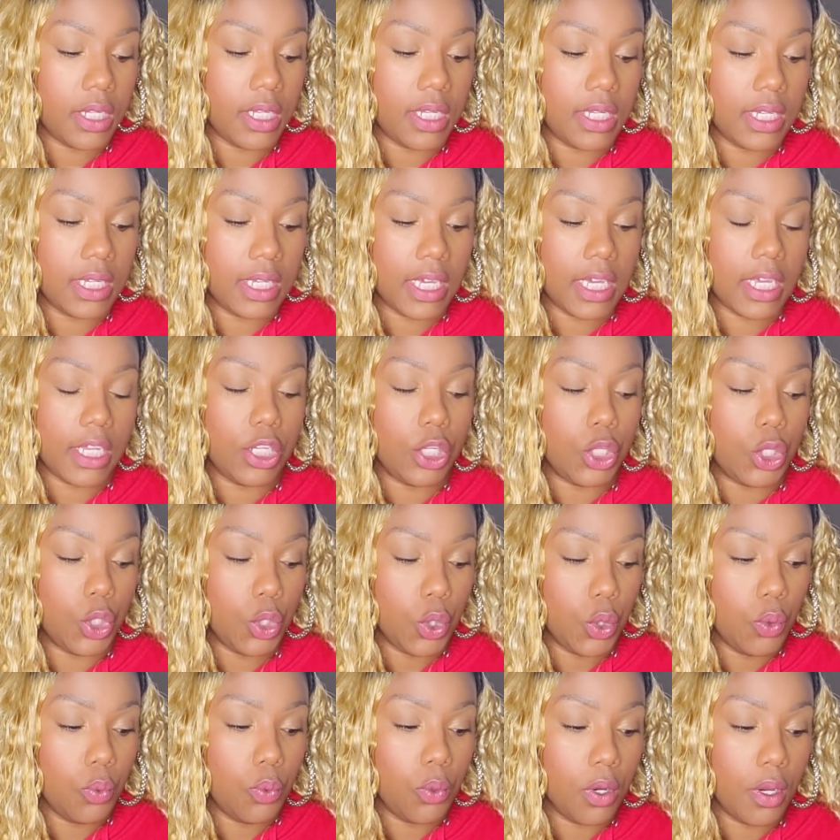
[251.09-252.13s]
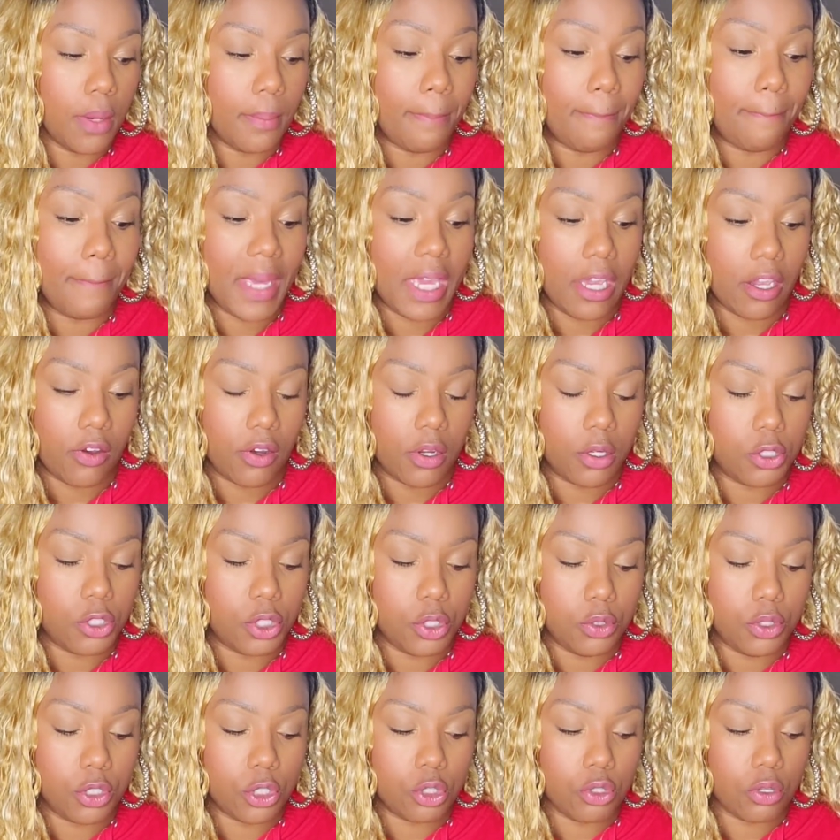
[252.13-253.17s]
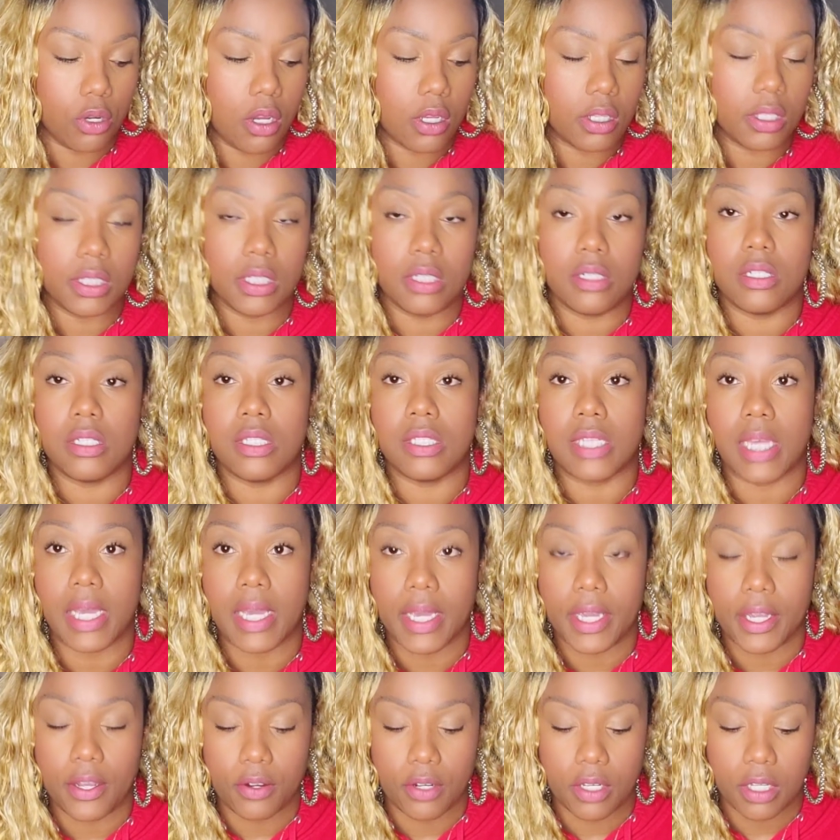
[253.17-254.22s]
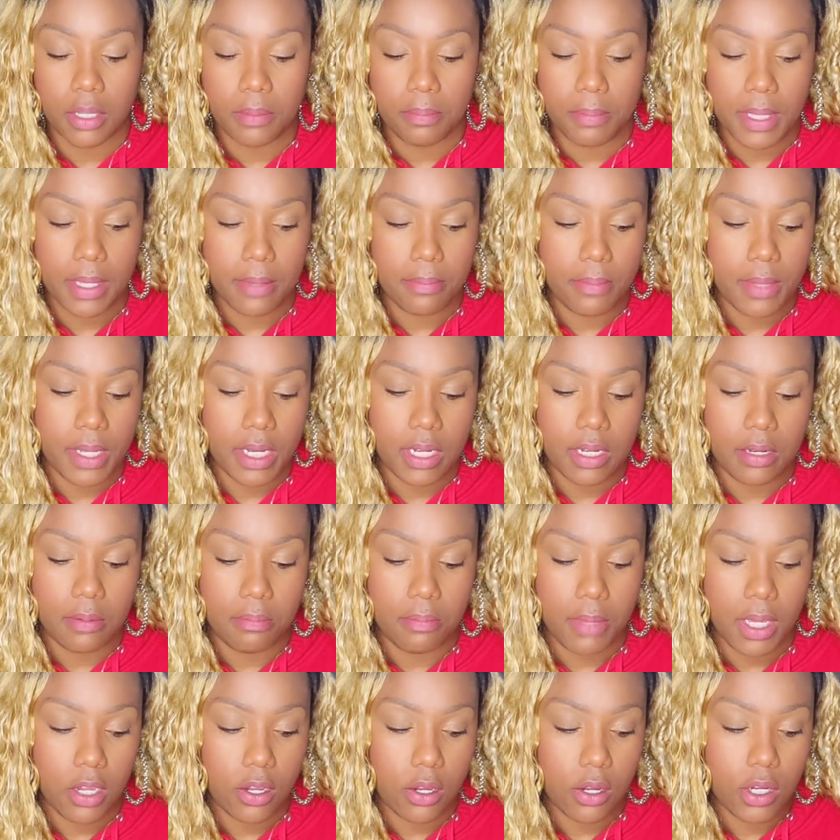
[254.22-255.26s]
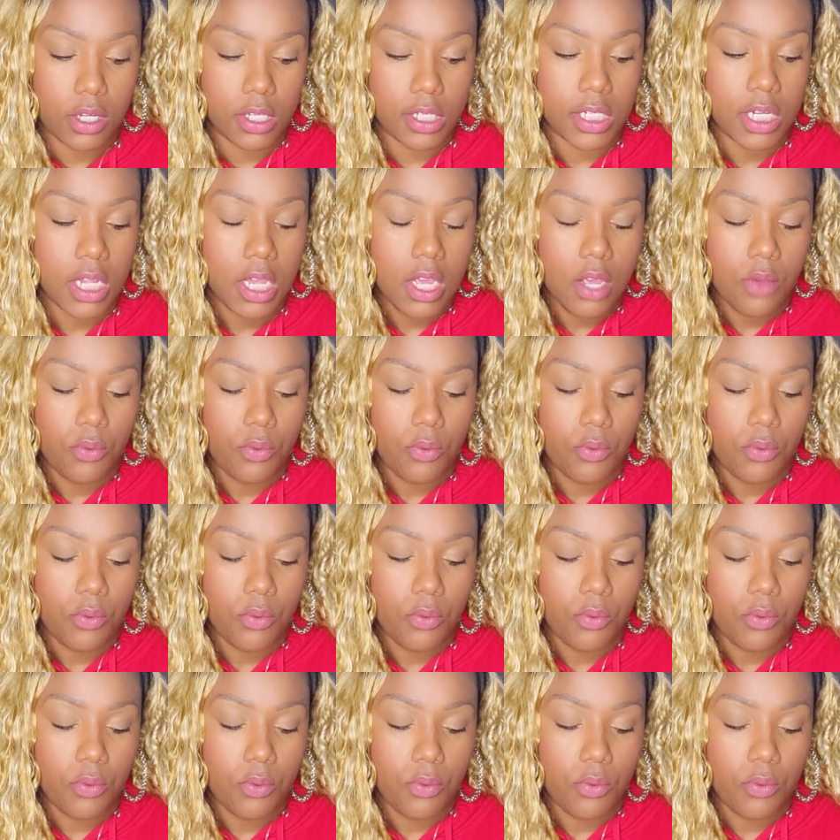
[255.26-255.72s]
And again, you want marriage. You strongly desire commitment and marriage.